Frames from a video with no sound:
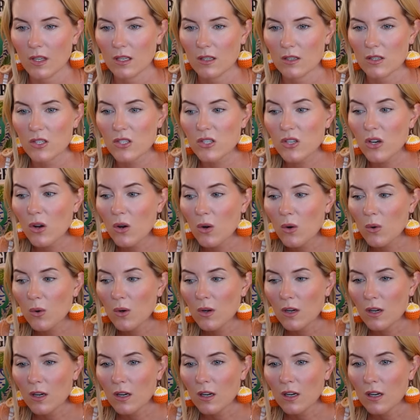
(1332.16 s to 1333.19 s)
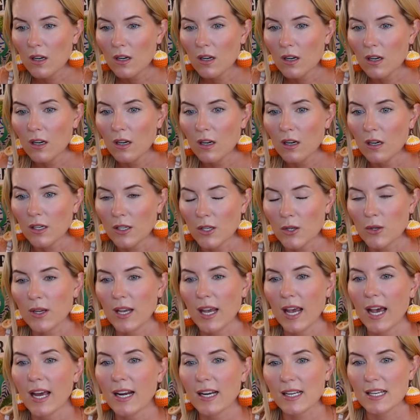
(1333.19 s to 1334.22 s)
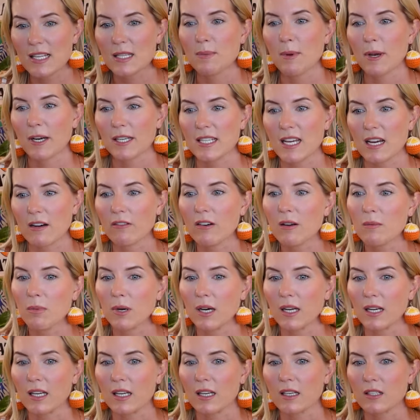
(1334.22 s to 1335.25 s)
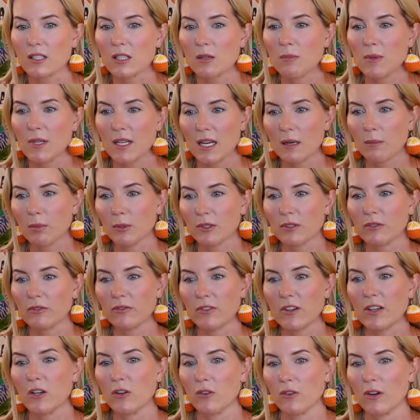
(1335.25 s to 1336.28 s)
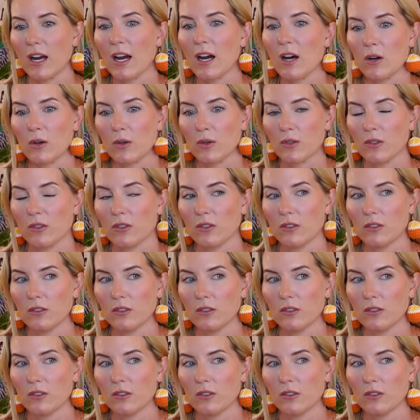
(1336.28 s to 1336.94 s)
So you can't expect everybody to be able to figure out,